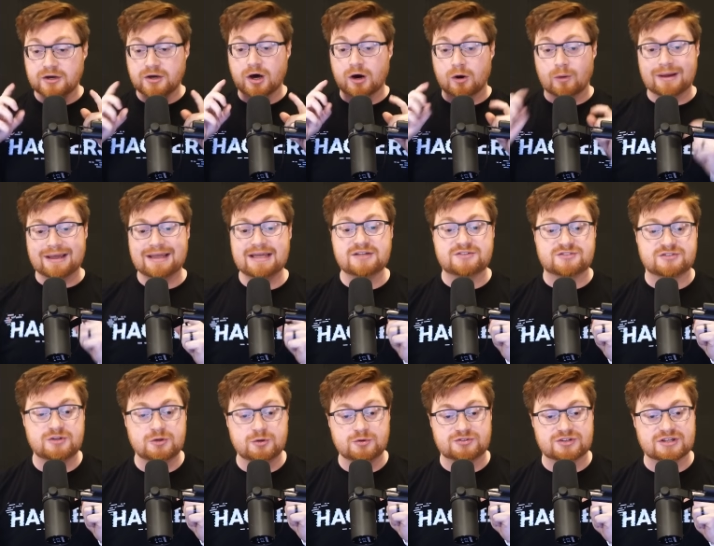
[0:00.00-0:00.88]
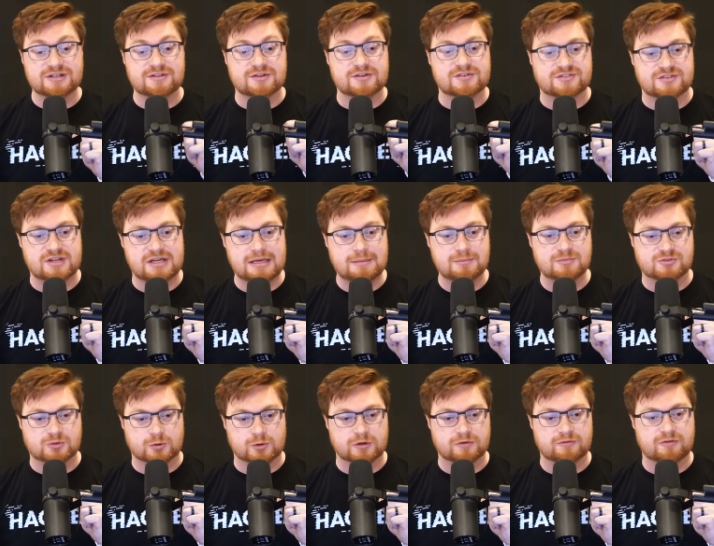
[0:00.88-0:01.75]
No, it's using the same
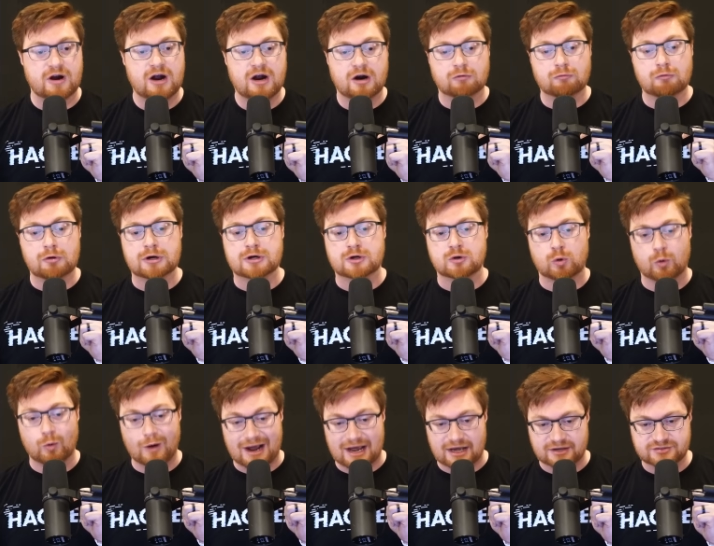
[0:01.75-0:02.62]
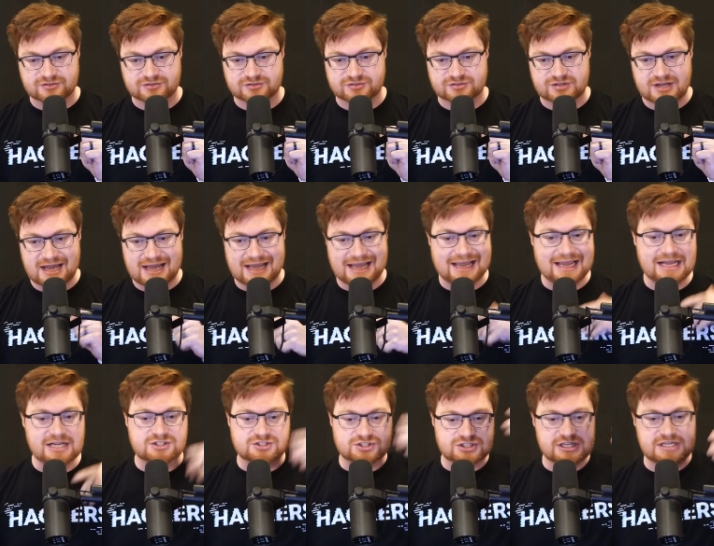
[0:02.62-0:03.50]
sort of requests,
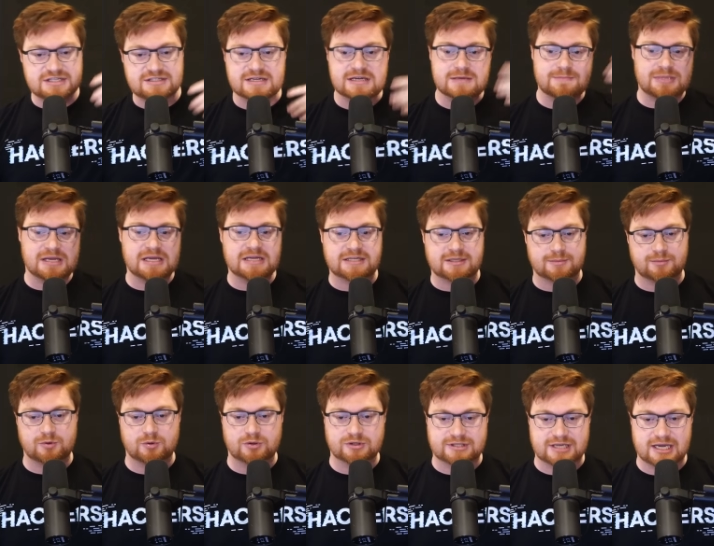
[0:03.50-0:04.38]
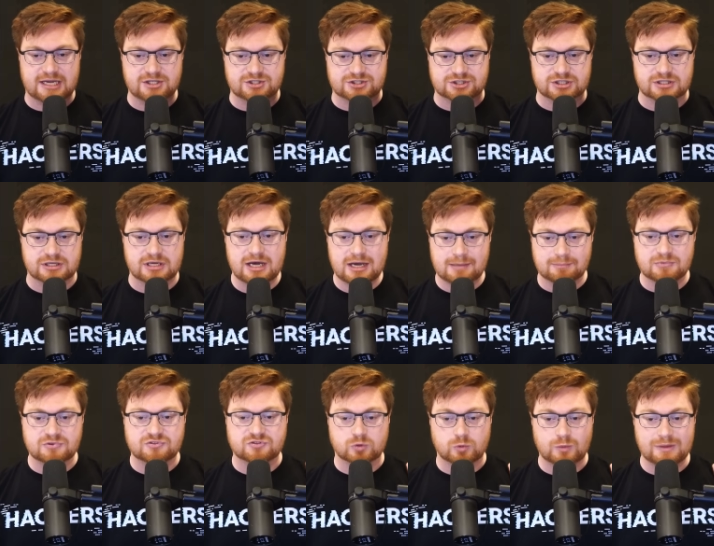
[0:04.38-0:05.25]
H T T P communication
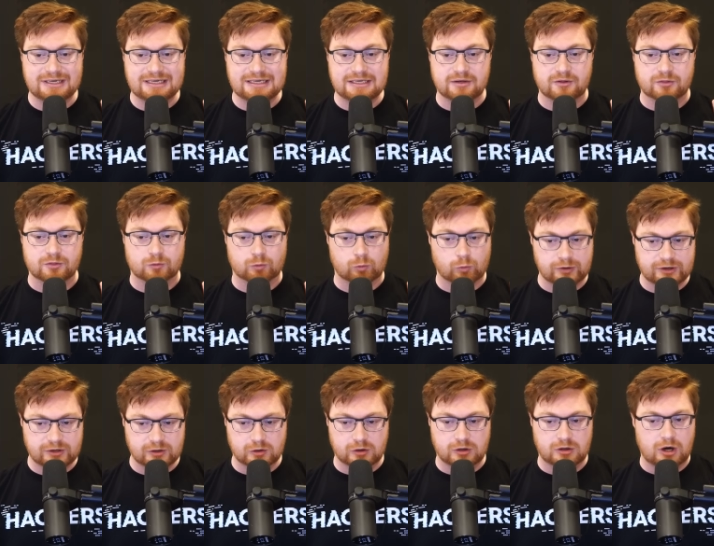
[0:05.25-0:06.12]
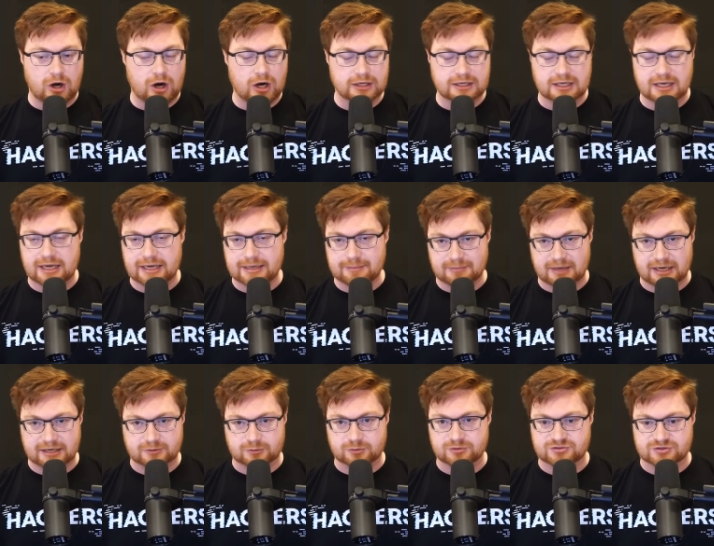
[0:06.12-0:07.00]
between the real online
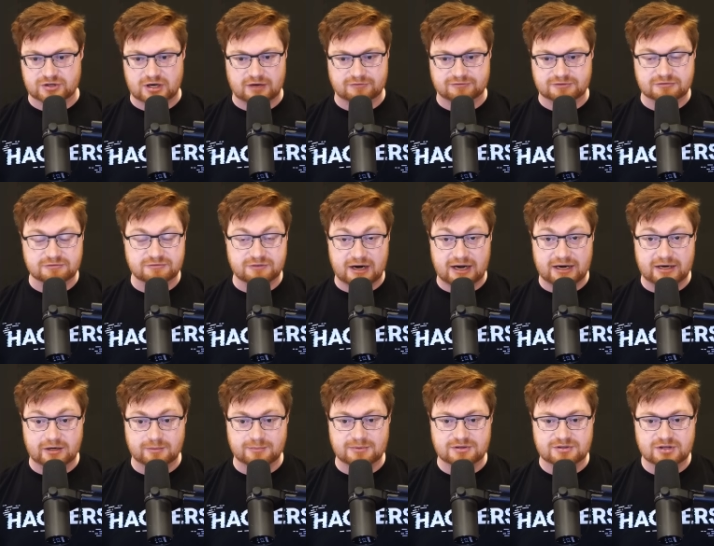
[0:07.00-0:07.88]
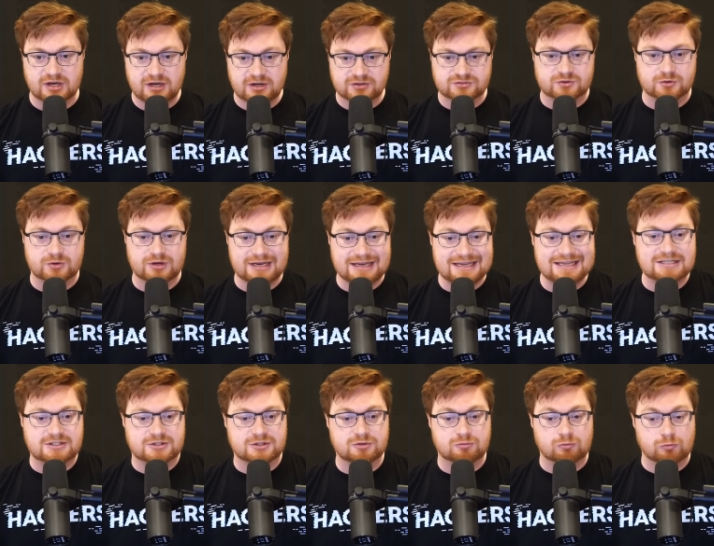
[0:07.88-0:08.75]
Microsoft environment so that
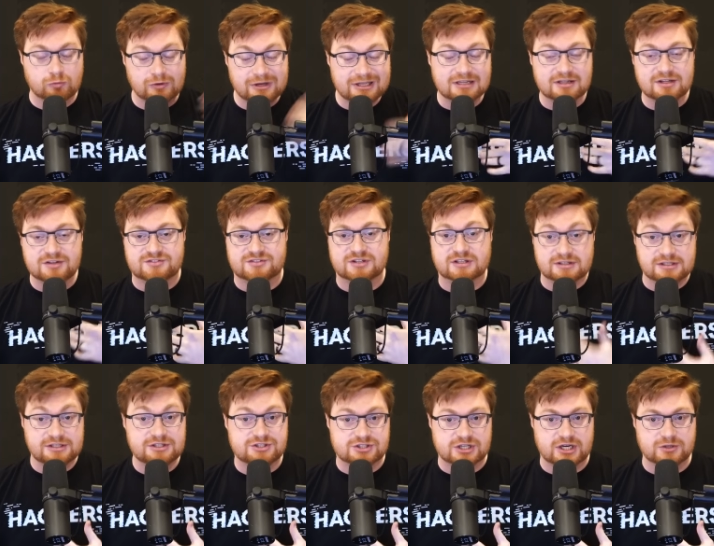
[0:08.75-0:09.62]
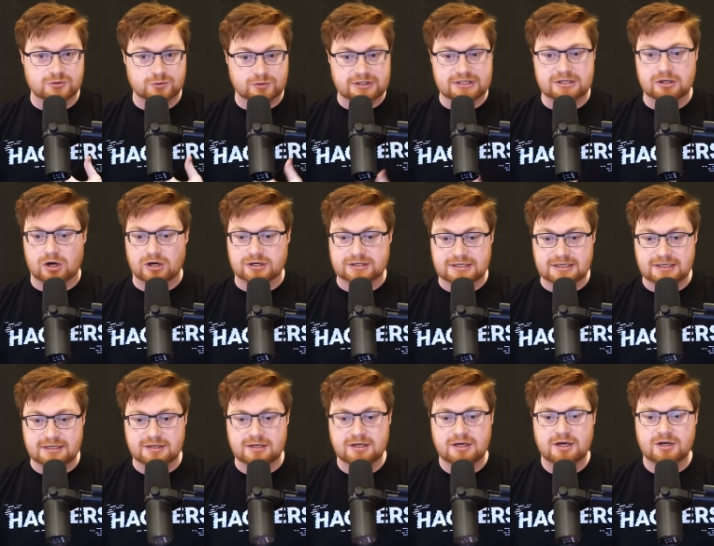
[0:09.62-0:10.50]
it could realistically, genuinely log
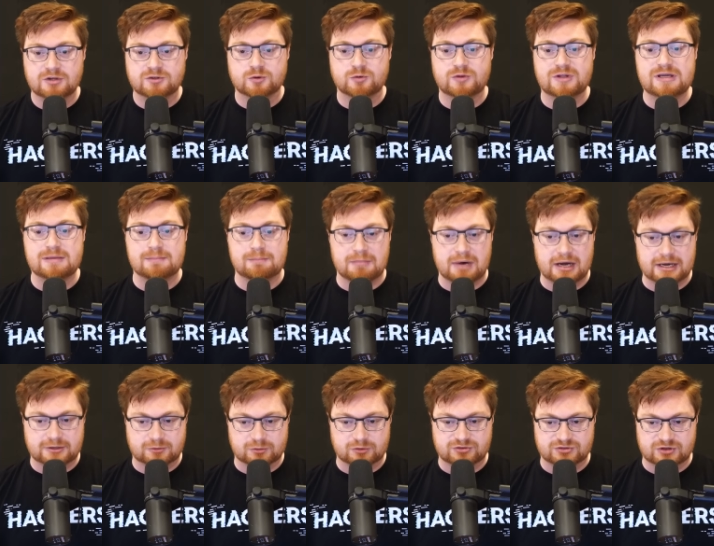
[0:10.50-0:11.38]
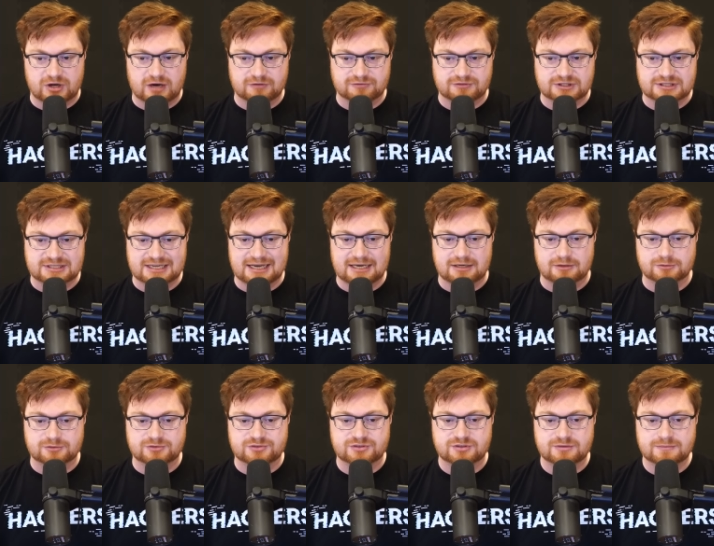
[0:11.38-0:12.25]
in to the Microsoft
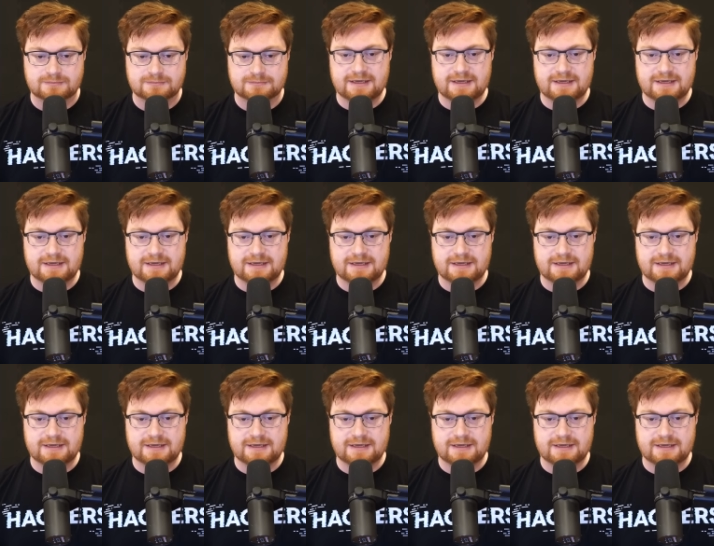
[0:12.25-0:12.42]
account.